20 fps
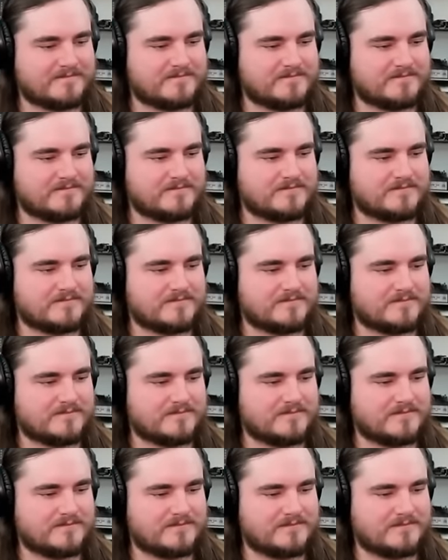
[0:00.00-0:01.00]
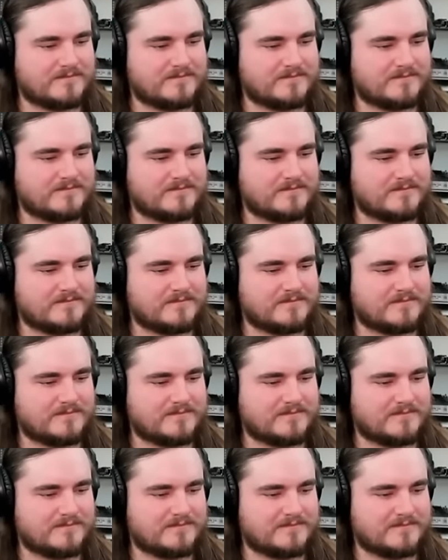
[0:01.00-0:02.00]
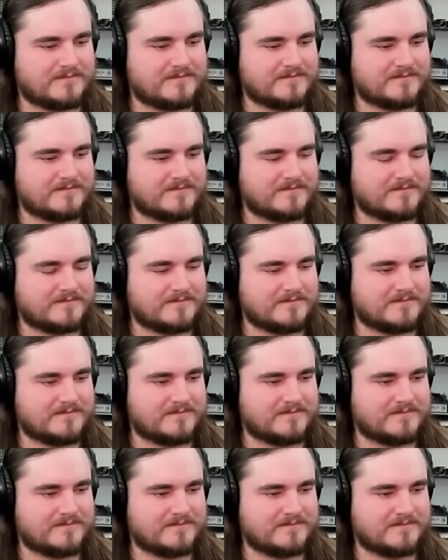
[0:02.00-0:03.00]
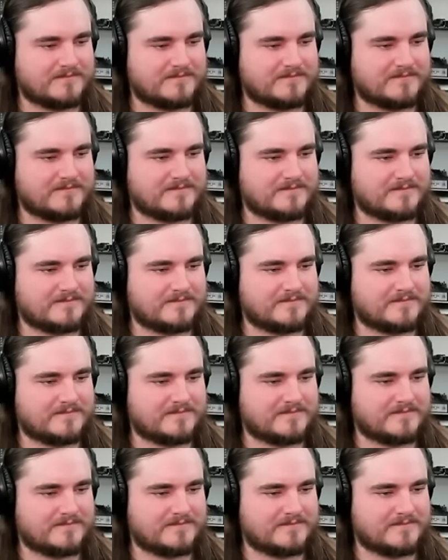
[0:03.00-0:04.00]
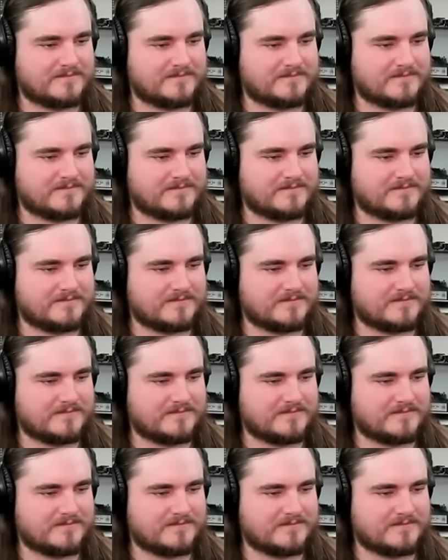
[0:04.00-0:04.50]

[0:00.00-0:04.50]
No one is speaking in this clip.